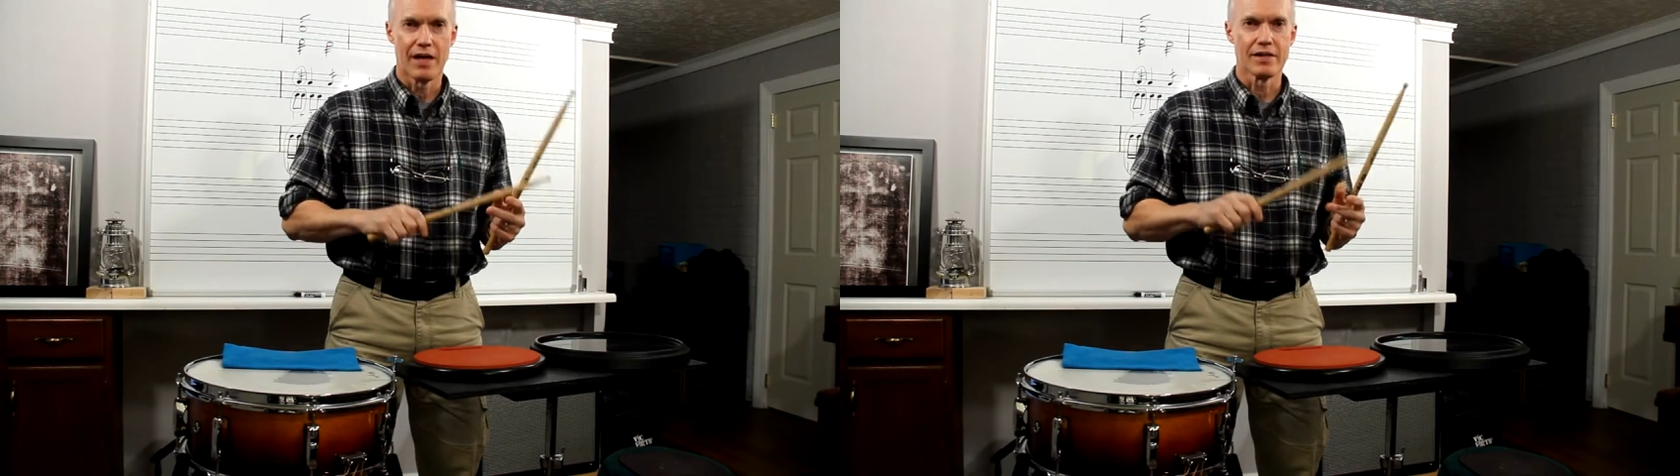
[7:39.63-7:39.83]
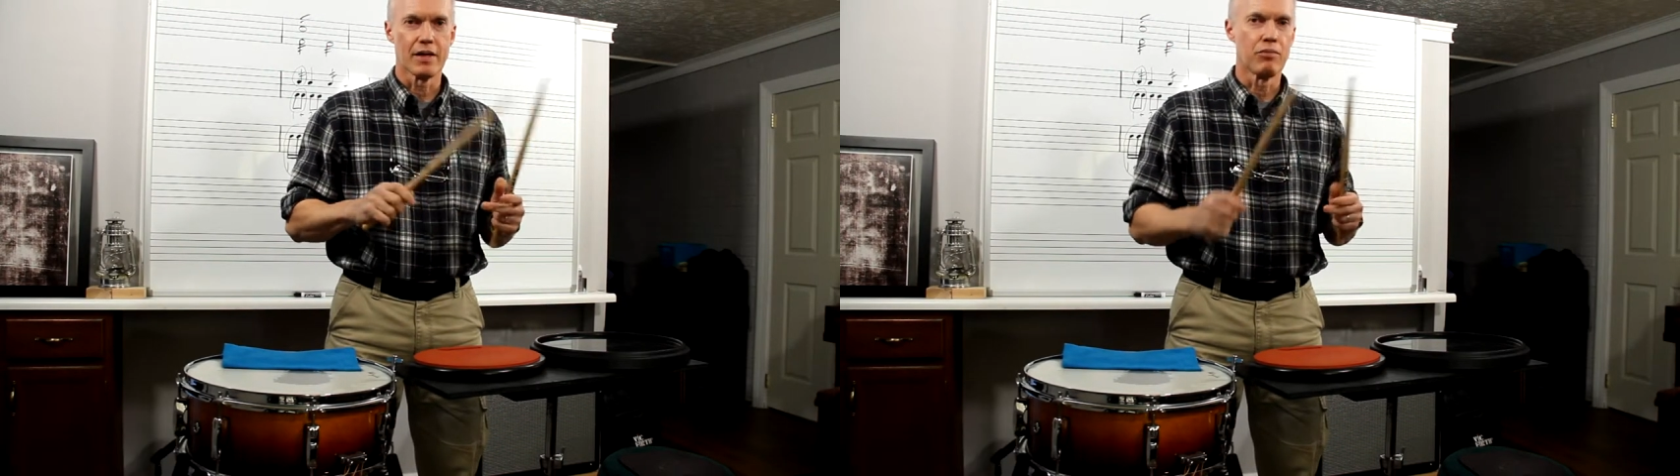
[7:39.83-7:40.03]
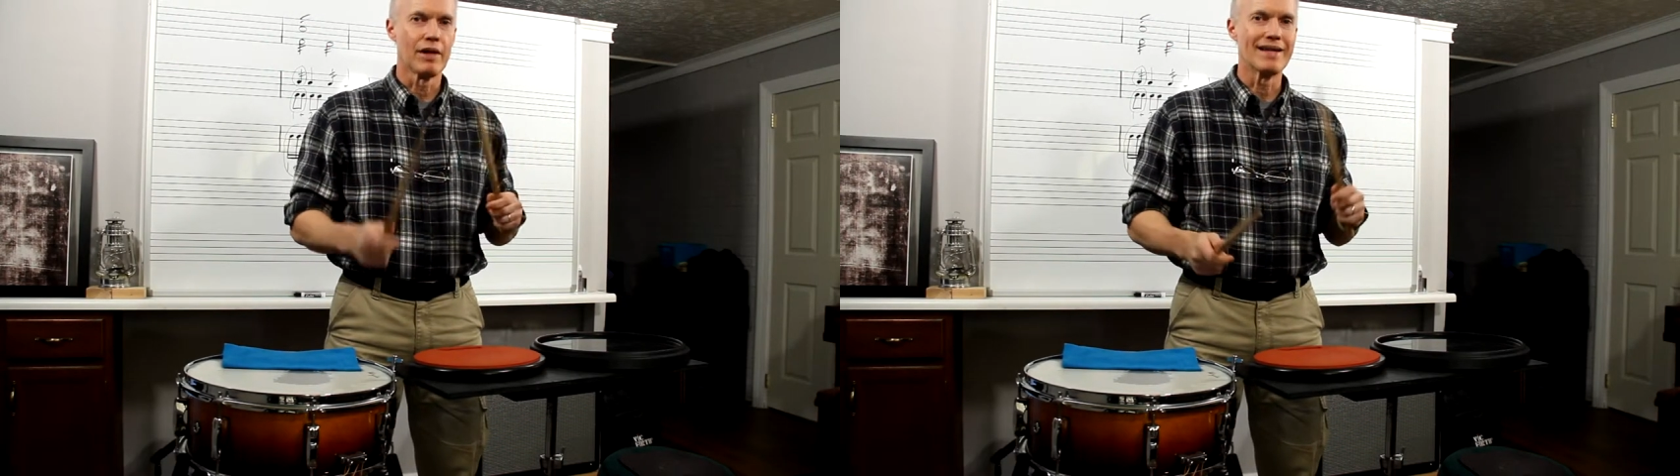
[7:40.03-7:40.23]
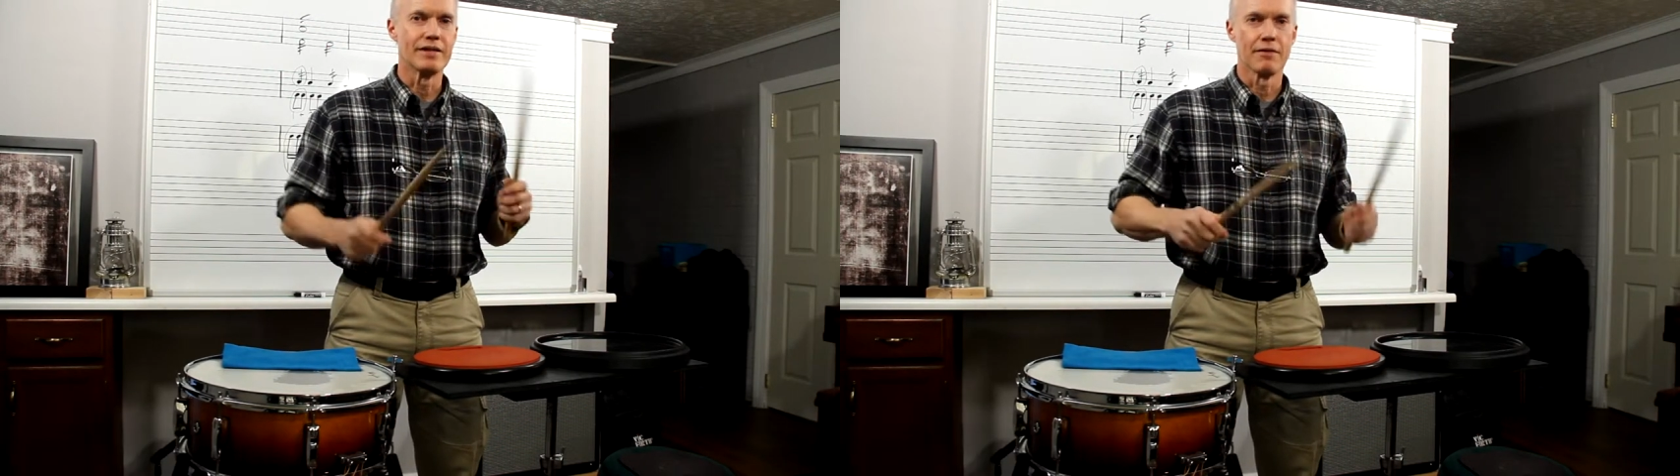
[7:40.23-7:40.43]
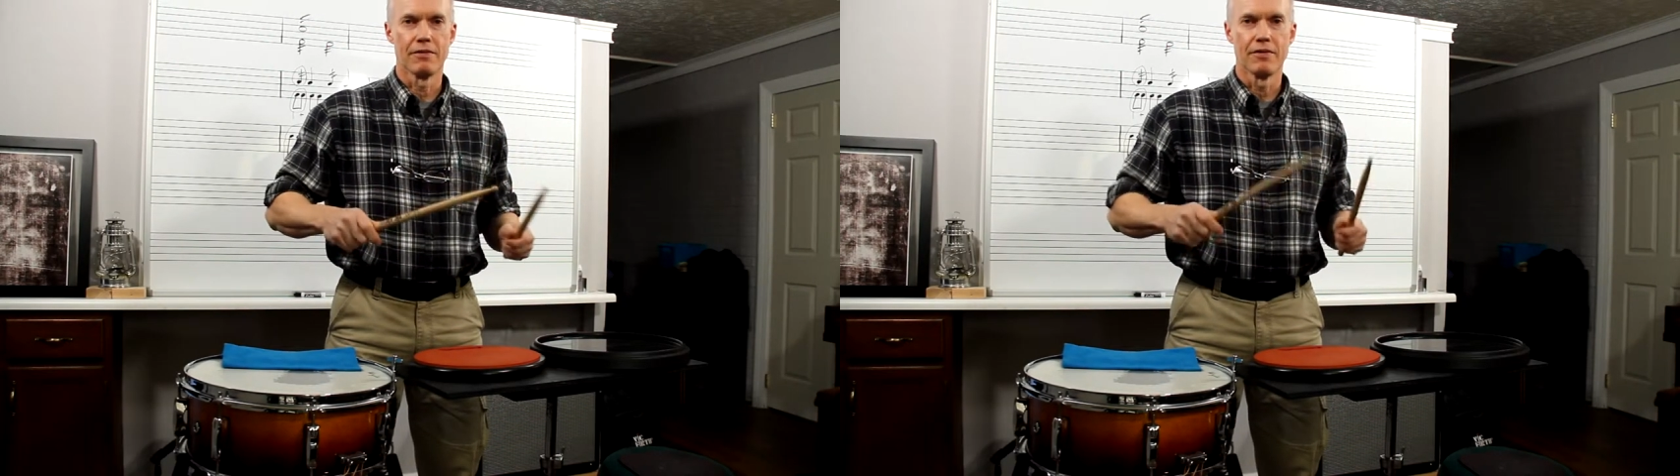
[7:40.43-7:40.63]
as I play
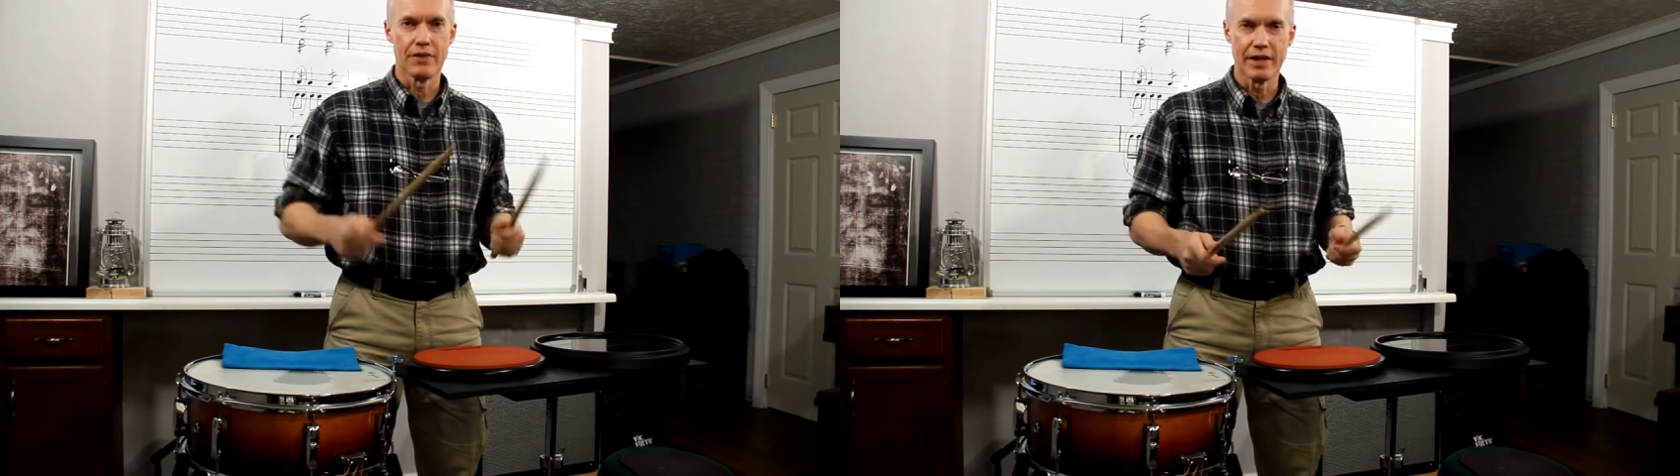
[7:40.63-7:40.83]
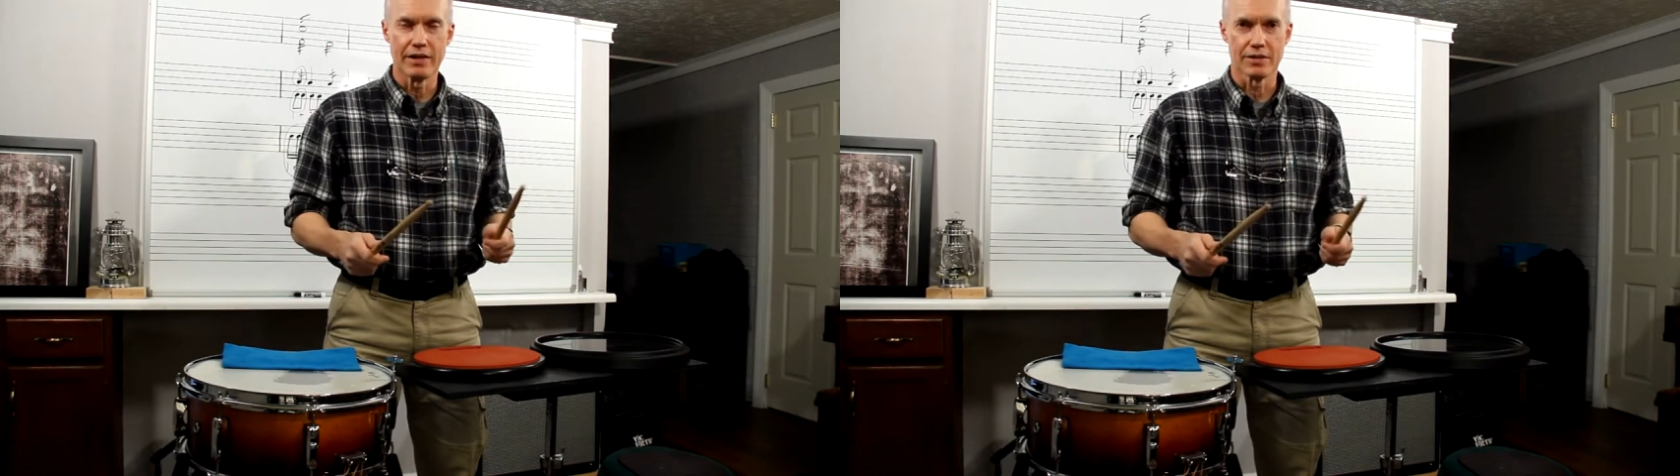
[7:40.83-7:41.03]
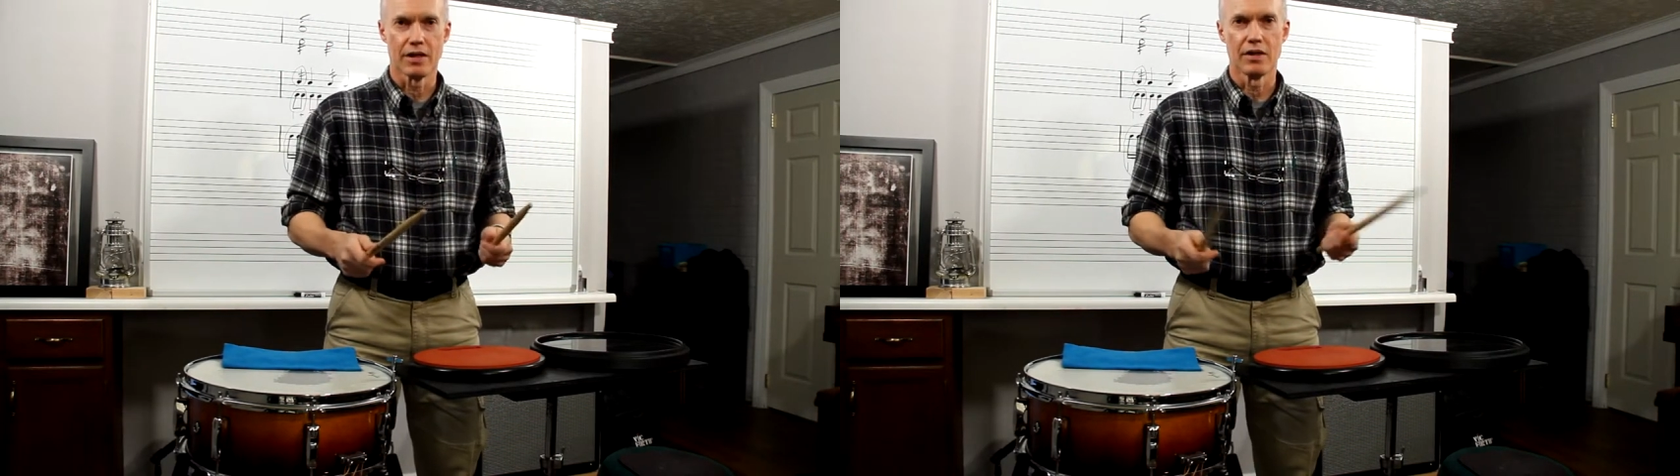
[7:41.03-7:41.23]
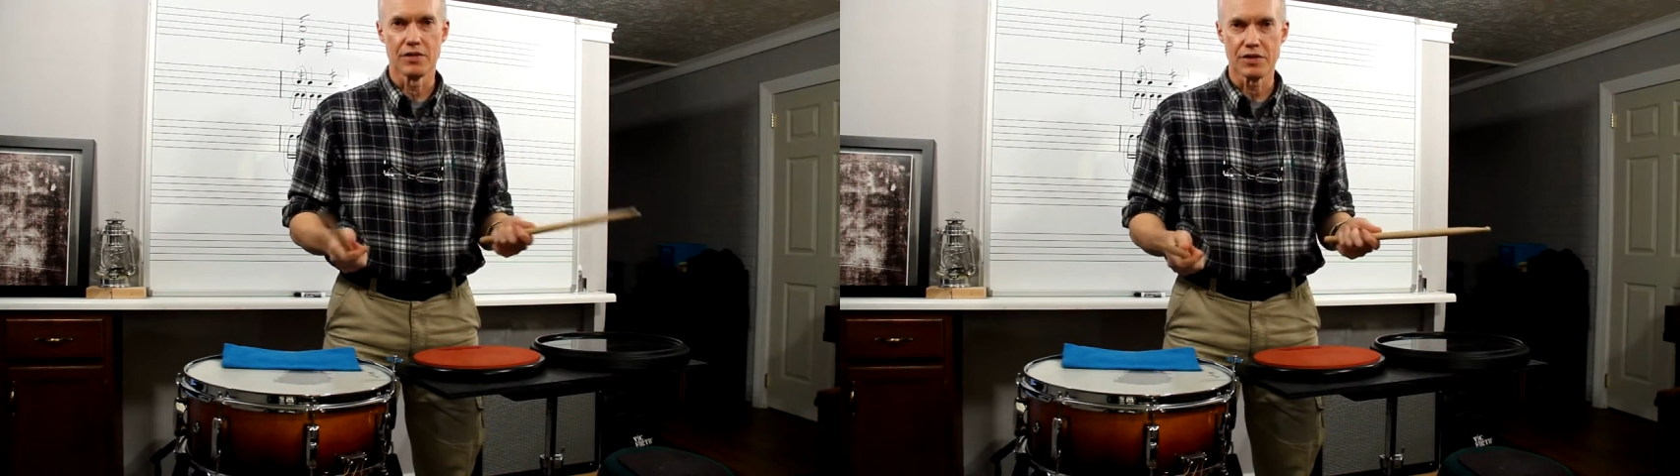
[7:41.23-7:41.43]
different things on the